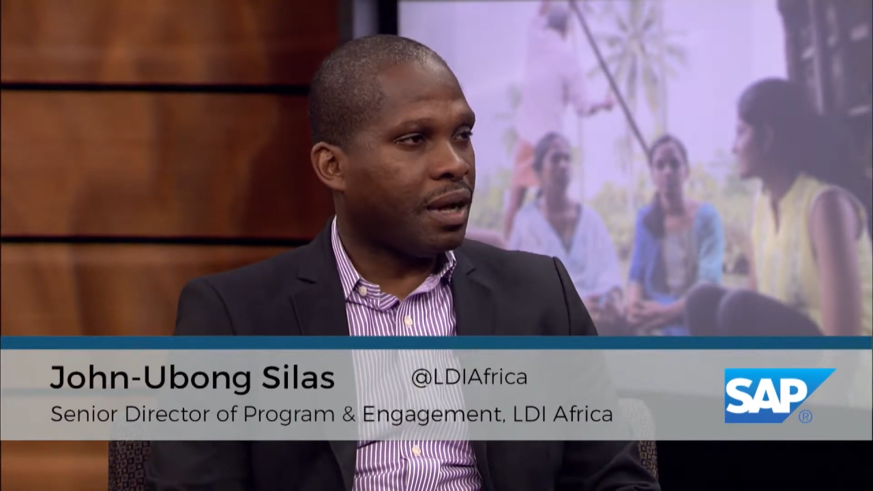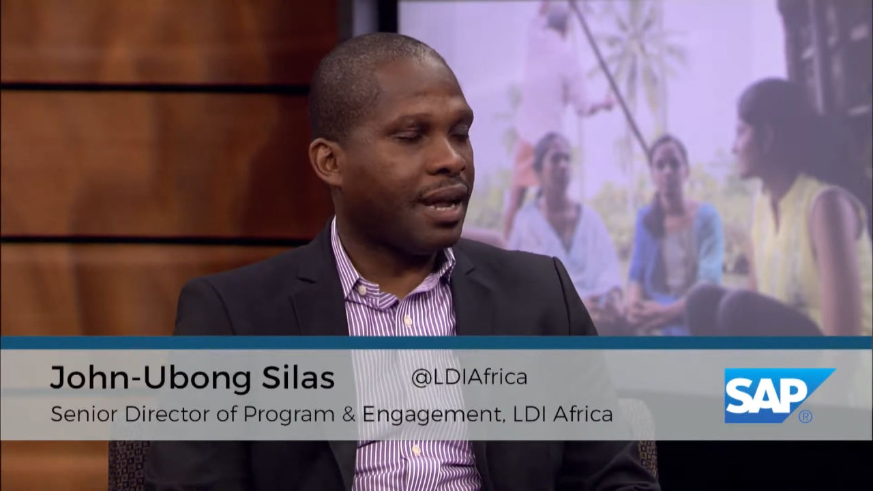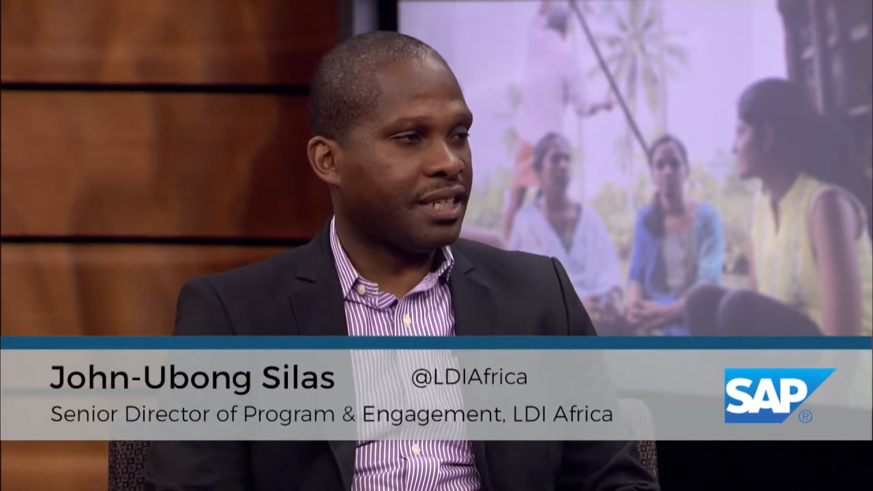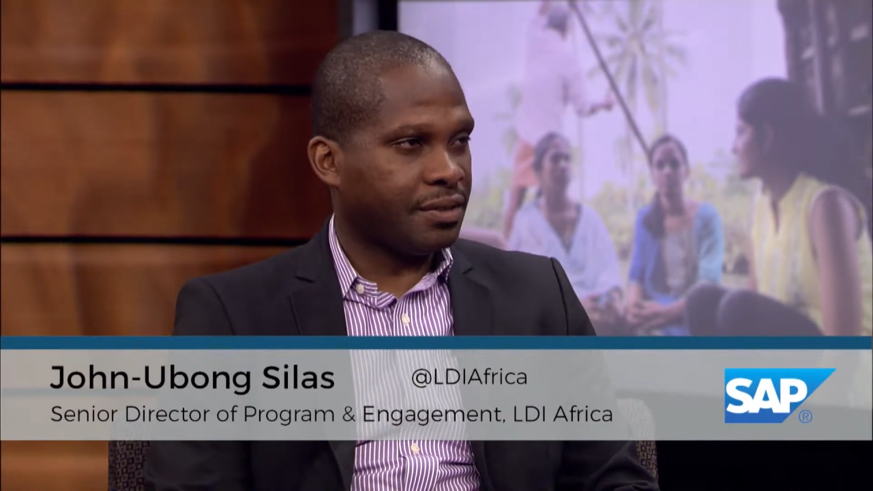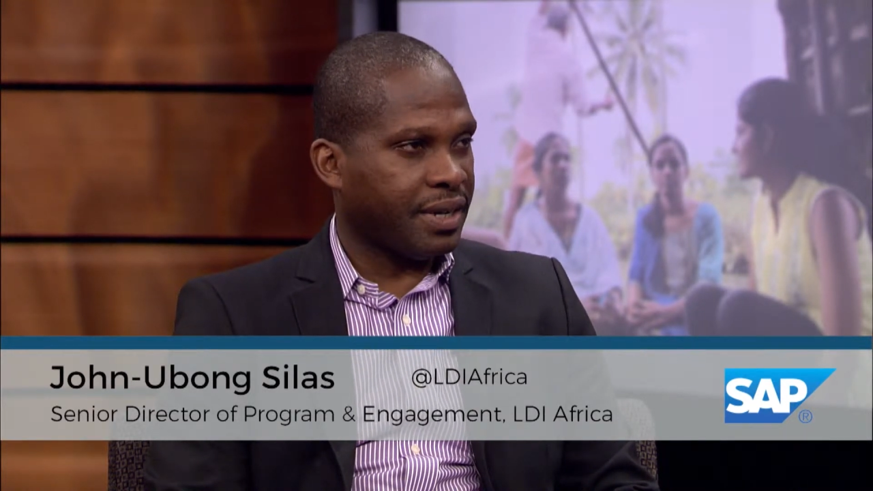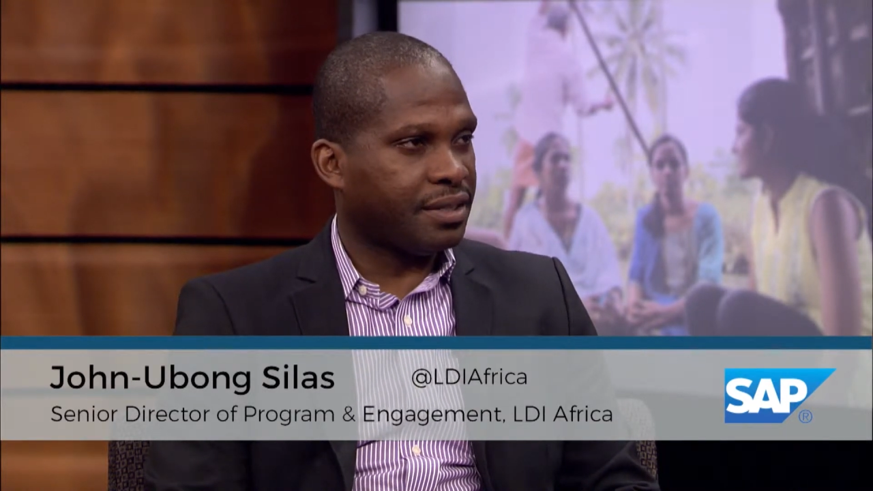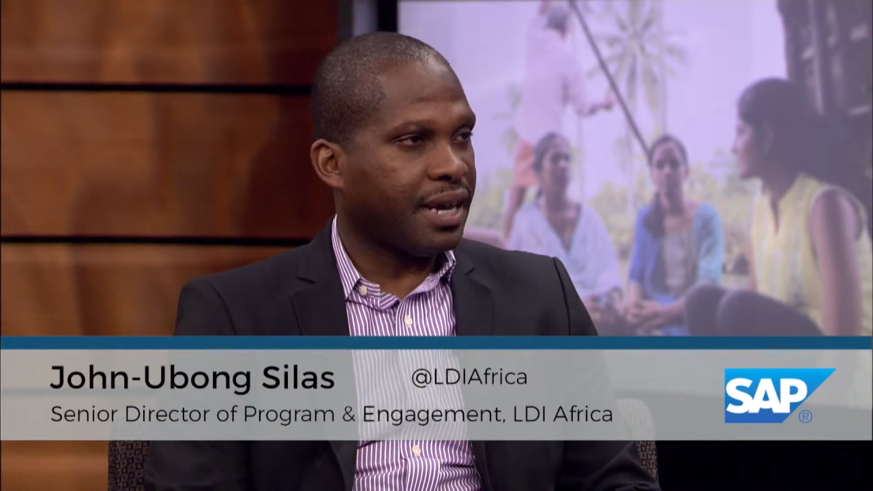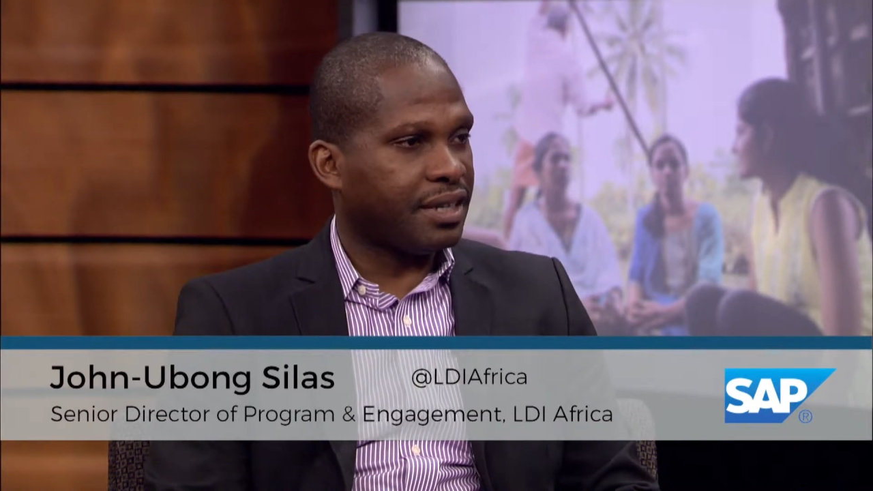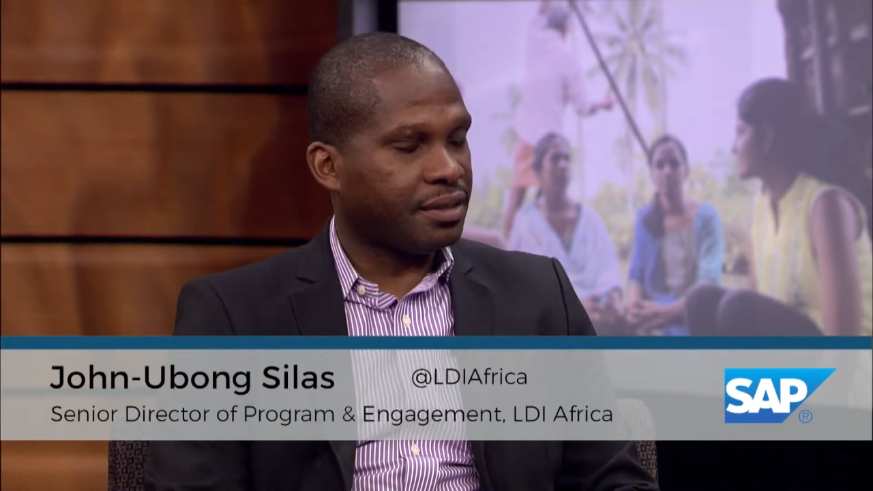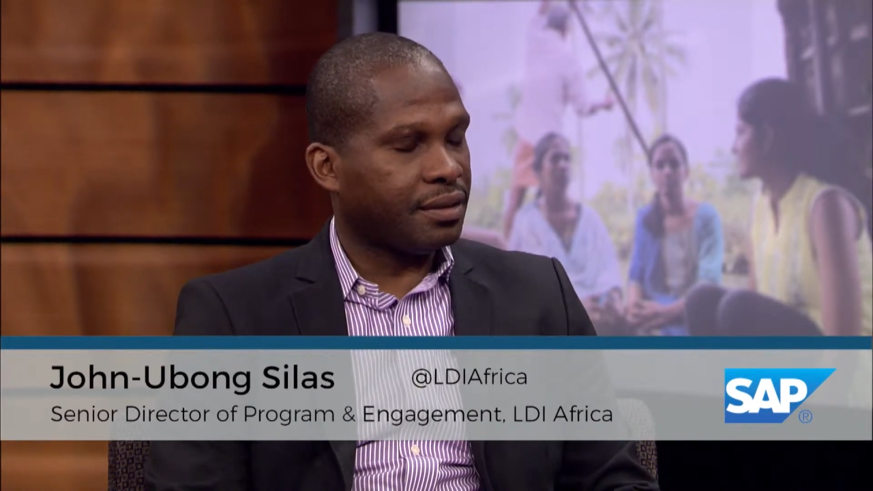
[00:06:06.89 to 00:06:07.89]
Alicia Lenze
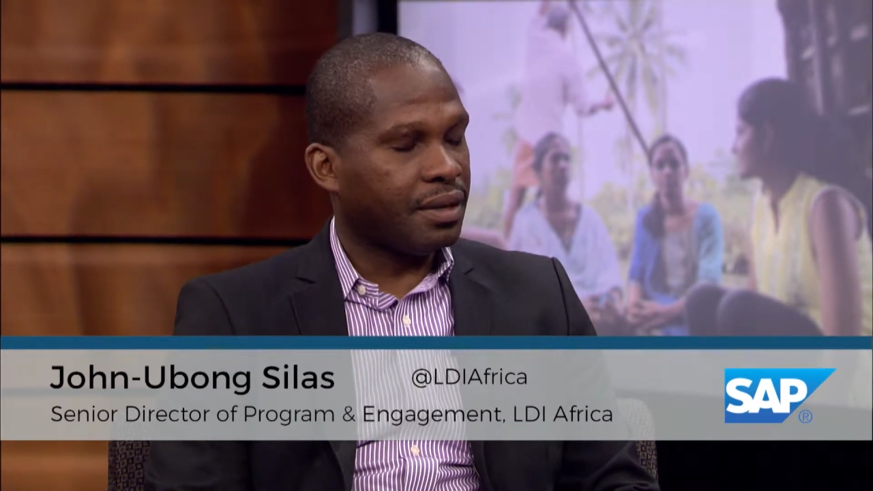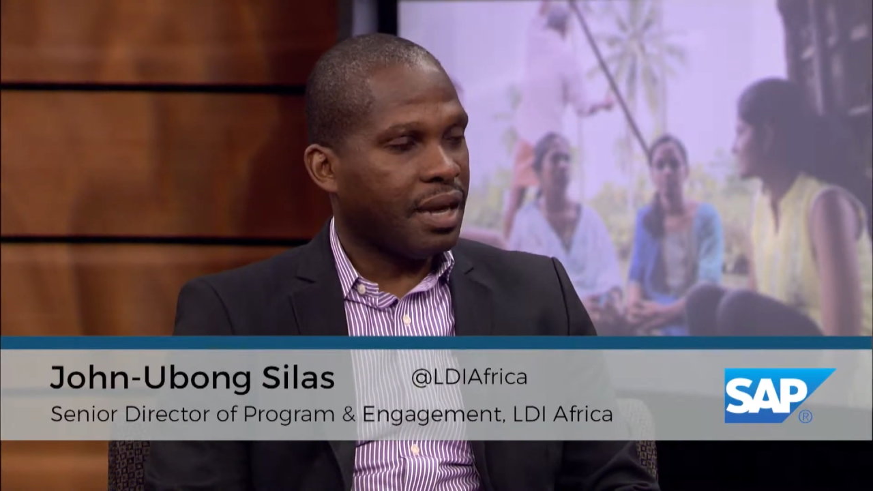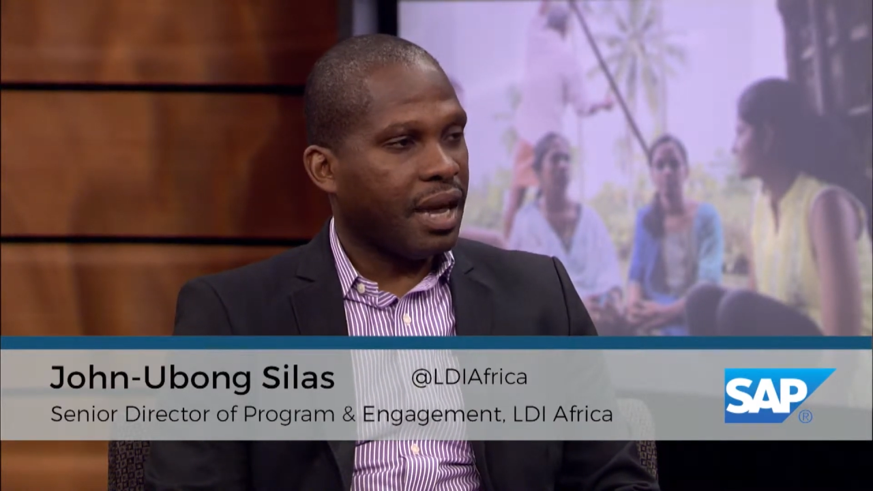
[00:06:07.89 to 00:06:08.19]
International,